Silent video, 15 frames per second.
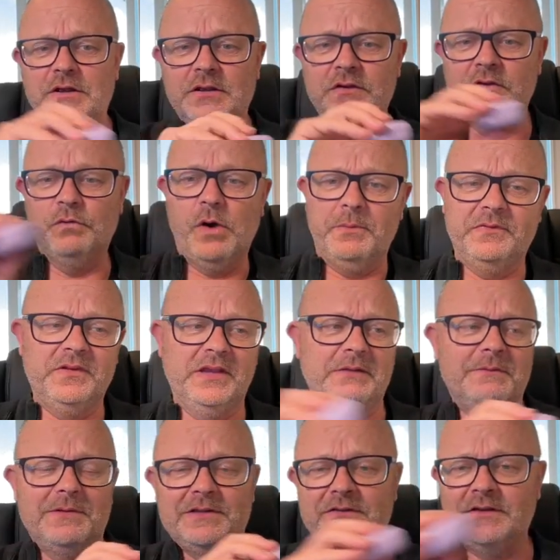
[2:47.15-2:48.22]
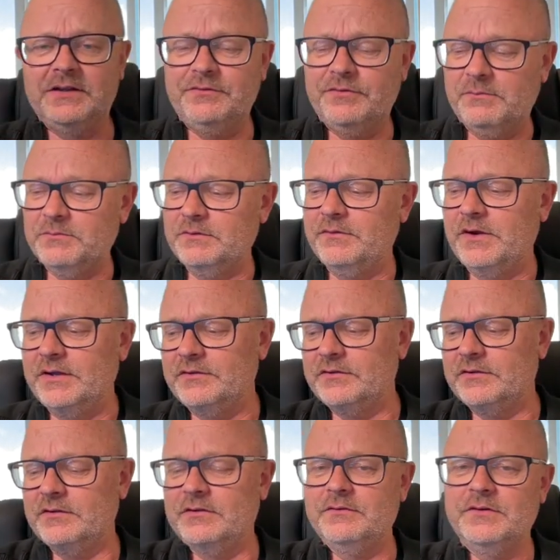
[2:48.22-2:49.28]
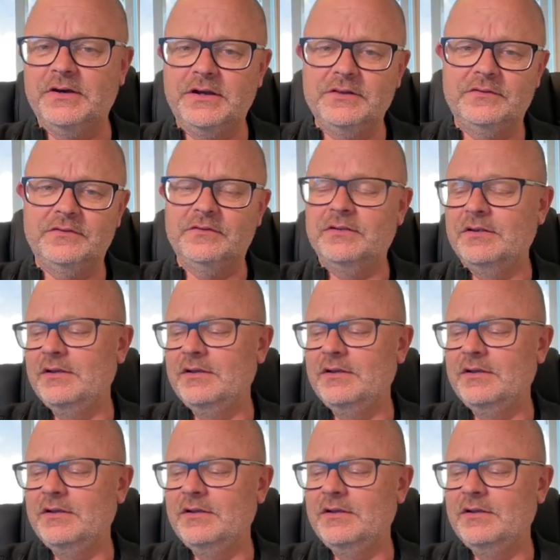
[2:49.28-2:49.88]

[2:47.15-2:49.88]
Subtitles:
swap seamlessly from device to device,